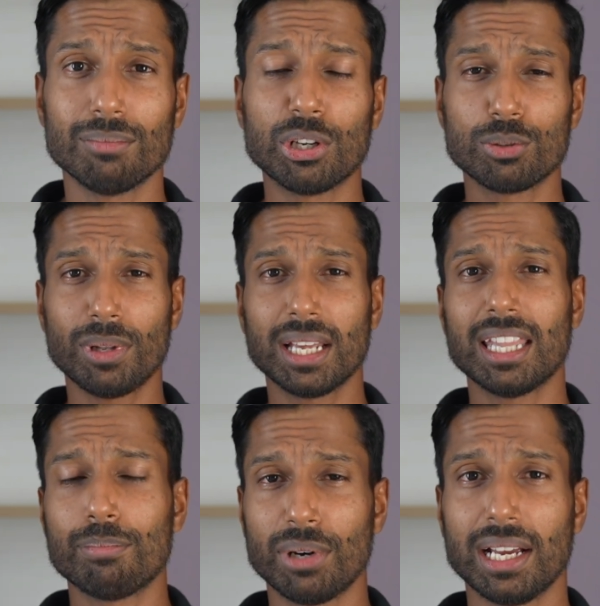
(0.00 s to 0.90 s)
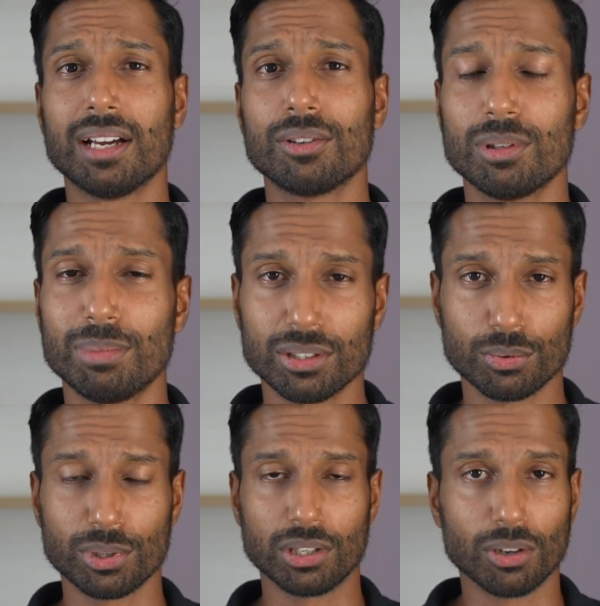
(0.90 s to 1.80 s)
Multiply that by 100 because
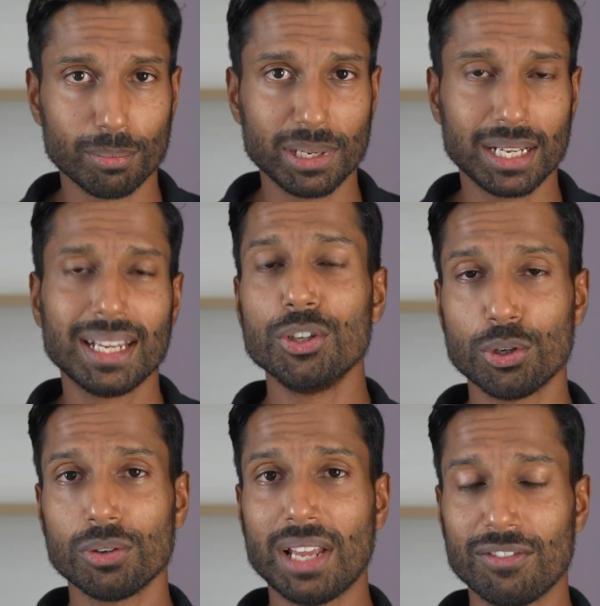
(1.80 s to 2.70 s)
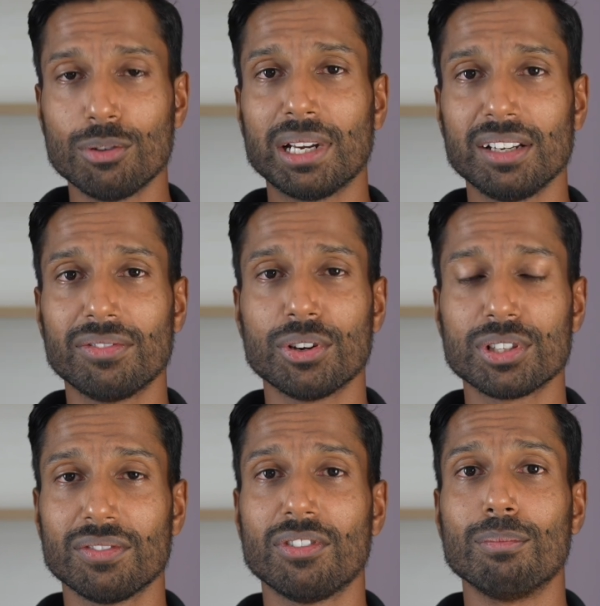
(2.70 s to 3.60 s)
we're in Colombia. You could have your money
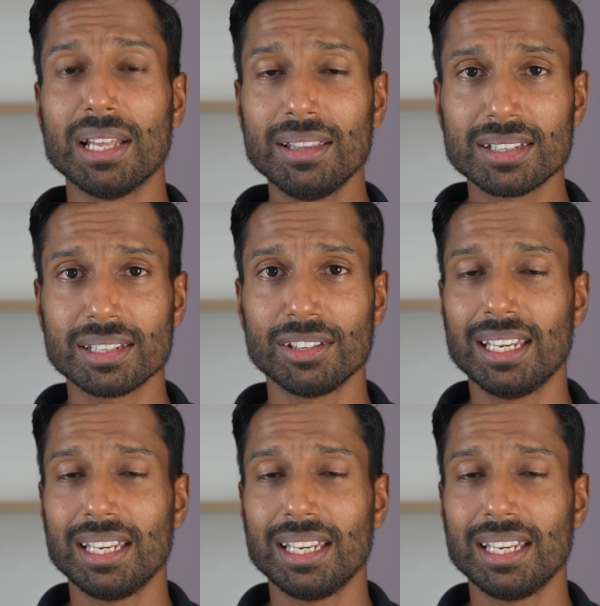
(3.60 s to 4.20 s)
frozen for months.